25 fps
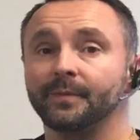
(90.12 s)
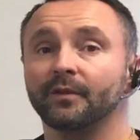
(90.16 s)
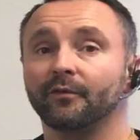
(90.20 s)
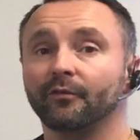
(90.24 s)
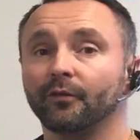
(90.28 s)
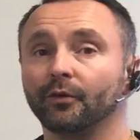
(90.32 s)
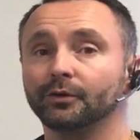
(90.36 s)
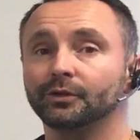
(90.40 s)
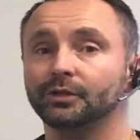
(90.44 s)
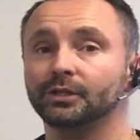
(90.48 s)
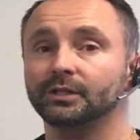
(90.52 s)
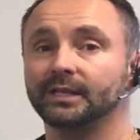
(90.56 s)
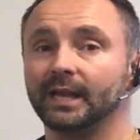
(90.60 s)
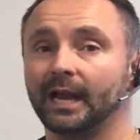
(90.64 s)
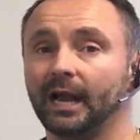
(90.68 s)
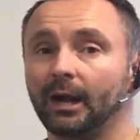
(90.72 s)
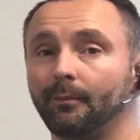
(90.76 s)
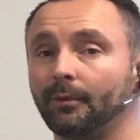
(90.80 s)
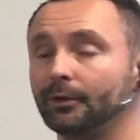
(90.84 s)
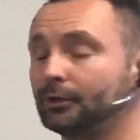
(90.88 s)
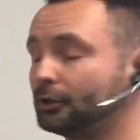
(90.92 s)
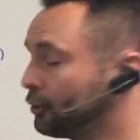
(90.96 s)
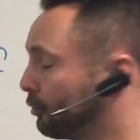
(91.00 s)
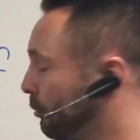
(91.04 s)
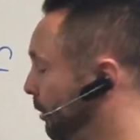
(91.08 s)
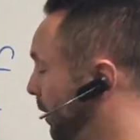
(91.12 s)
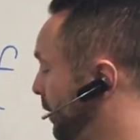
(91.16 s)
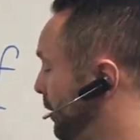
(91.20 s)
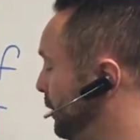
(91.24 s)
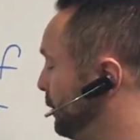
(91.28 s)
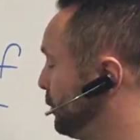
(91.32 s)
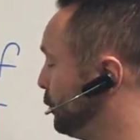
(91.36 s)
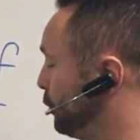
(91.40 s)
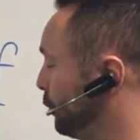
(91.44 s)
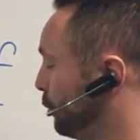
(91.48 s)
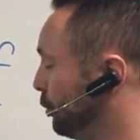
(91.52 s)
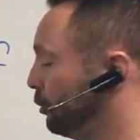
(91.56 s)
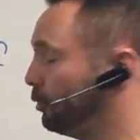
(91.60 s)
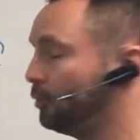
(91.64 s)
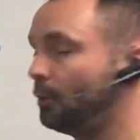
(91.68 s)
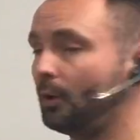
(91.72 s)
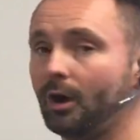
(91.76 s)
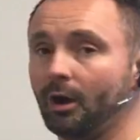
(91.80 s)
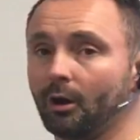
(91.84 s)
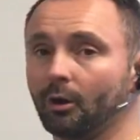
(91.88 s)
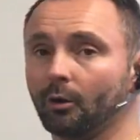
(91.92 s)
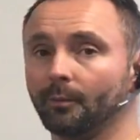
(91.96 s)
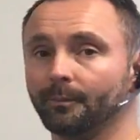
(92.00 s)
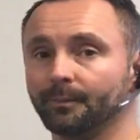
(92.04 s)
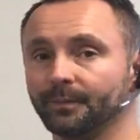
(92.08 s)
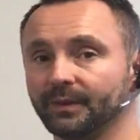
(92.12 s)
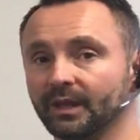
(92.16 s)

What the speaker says: versus how much credit do you owe?